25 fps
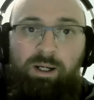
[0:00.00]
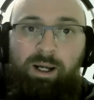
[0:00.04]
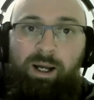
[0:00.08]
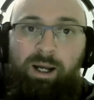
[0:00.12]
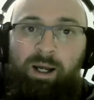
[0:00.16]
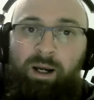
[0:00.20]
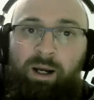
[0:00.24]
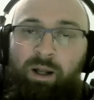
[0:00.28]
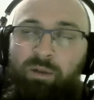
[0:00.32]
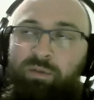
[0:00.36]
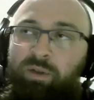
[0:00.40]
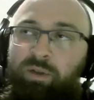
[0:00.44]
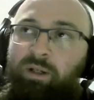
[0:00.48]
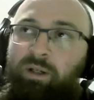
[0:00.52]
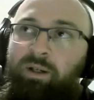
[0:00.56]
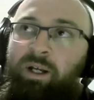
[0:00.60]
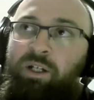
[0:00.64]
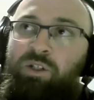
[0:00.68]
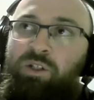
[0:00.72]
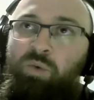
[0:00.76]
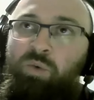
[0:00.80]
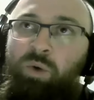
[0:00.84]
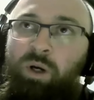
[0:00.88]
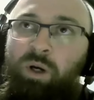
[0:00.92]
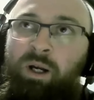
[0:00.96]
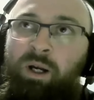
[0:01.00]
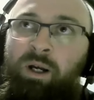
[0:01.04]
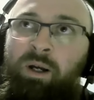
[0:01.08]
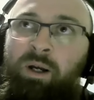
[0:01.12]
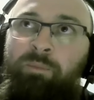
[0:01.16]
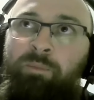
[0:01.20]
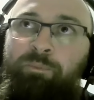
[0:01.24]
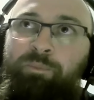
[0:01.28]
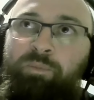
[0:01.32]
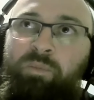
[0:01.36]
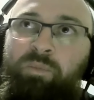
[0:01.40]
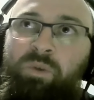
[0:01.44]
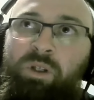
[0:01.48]
And I think that's where,
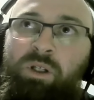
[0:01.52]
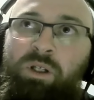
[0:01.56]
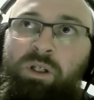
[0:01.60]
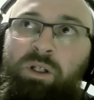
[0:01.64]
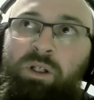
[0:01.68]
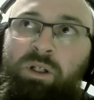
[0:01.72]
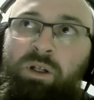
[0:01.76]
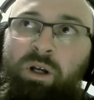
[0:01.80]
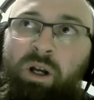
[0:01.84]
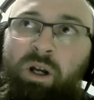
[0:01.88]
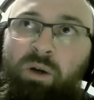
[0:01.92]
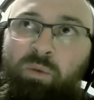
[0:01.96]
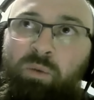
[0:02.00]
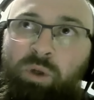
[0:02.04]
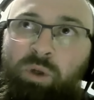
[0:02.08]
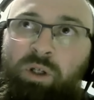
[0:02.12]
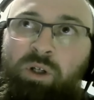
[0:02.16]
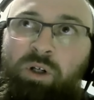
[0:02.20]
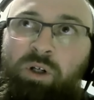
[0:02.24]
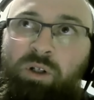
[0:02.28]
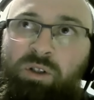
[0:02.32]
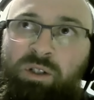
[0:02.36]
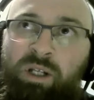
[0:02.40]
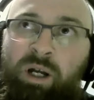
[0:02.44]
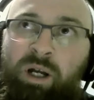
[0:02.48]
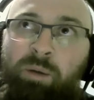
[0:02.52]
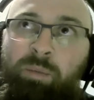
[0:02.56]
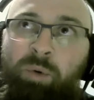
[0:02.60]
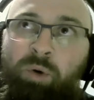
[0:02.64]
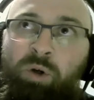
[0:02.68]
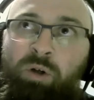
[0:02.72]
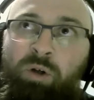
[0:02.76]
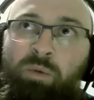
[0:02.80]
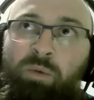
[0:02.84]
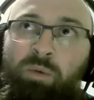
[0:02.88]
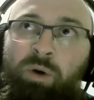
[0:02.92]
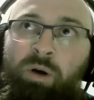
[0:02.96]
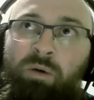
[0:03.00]
we got to that
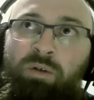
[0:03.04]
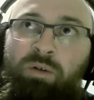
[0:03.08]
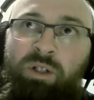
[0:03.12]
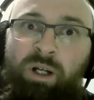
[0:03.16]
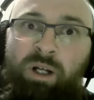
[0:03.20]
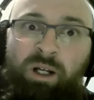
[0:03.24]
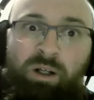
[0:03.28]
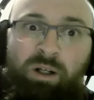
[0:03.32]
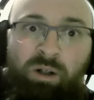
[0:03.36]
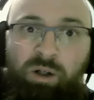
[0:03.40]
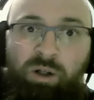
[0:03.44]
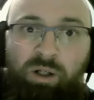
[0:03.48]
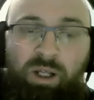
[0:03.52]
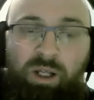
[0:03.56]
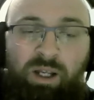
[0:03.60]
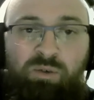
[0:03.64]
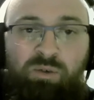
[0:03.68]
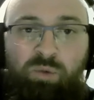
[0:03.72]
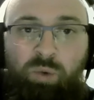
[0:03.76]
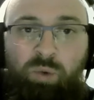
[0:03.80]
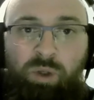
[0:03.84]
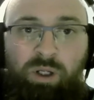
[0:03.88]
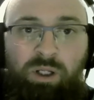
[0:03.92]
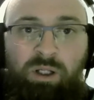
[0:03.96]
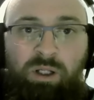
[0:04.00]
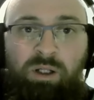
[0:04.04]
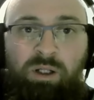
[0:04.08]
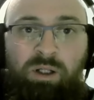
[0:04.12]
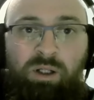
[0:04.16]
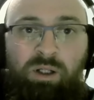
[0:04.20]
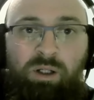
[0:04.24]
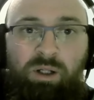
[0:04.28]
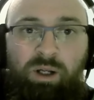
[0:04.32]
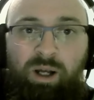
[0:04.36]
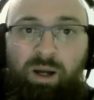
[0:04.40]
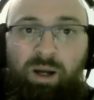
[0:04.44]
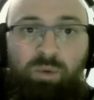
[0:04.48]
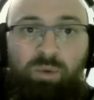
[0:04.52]
point where it was like, look, if we
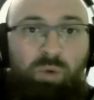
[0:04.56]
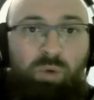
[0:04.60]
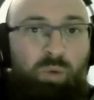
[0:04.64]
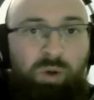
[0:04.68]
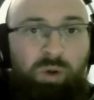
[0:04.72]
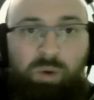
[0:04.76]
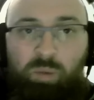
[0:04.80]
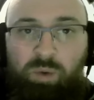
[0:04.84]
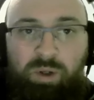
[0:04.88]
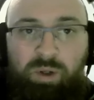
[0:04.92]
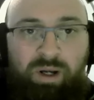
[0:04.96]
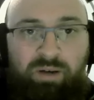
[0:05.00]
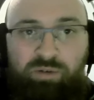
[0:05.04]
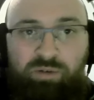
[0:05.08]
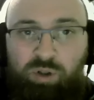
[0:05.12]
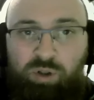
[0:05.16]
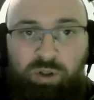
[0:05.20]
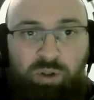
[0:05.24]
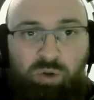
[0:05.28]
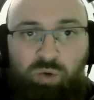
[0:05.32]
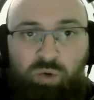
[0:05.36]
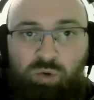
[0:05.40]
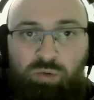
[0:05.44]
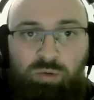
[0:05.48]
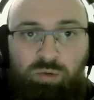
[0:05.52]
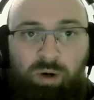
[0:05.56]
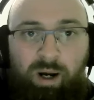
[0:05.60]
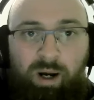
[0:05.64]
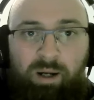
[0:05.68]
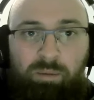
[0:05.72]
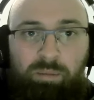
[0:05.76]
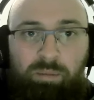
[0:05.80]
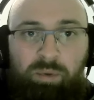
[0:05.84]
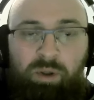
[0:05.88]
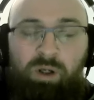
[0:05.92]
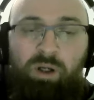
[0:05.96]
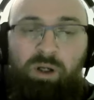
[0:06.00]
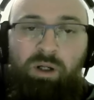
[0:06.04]
never got it all
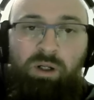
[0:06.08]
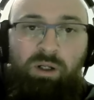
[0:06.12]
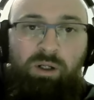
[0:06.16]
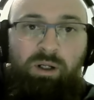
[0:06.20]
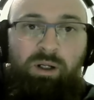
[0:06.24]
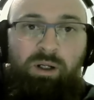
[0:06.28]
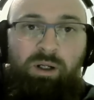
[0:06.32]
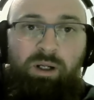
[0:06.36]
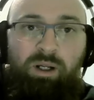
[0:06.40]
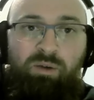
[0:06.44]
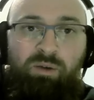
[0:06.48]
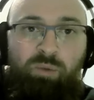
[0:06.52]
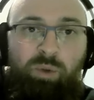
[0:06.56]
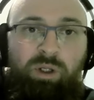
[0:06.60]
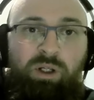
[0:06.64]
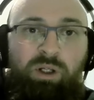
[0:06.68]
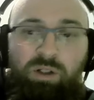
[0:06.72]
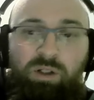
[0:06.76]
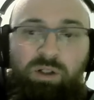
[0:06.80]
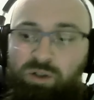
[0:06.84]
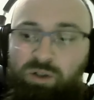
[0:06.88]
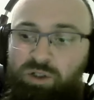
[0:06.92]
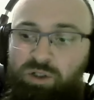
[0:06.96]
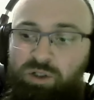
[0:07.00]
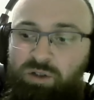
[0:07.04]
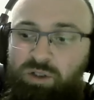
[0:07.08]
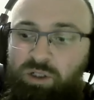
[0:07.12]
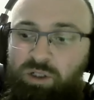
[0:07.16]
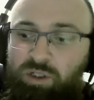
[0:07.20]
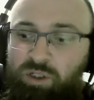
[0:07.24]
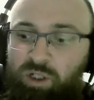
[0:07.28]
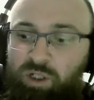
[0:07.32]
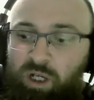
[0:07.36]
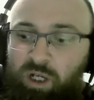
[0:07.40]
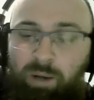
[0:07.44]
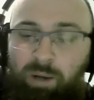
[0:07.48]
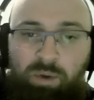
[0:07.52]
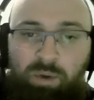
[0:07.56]
right, but if we can just
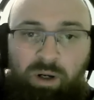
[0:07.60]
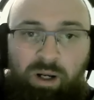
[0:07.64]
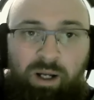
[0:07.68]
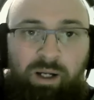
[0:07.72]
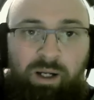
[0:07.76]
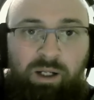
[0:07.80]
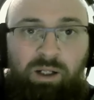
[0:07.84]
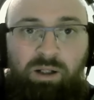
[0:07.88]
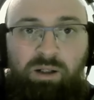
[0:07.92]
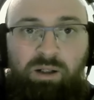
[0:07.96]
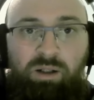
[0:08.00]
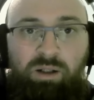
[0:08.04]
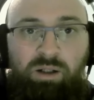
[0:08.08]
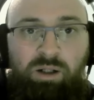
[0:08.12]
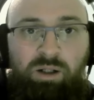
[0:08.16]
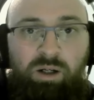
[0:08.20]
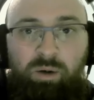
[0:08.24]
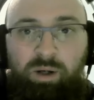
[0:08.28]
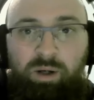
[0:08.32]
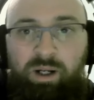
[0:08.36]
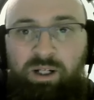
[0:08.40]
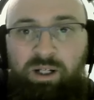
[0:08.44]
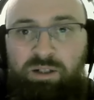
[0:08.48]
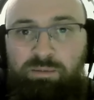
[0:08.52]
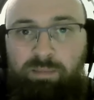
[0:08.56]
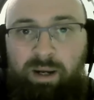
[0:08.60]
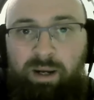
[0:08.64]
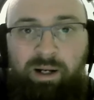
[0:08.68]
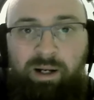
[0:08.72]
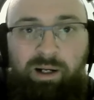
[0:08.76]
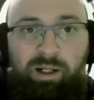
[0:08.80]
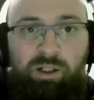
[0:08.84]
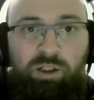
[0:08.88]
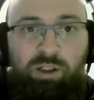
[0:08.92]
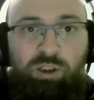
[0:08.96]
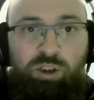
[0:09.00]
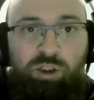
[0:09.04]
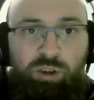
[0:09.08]
determine, like, is
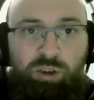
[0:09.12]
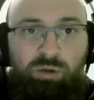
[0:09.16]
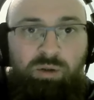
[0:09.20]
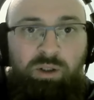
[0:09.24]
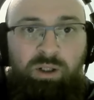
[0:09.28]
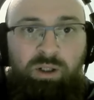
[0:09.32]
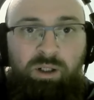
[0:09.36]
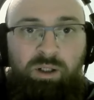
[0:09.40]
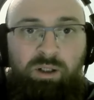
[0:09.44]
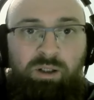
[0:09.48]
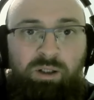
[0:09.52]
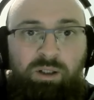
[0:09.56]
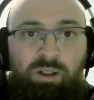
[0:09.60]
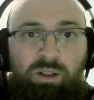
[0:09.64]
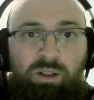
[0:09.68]
Menelik a shooter?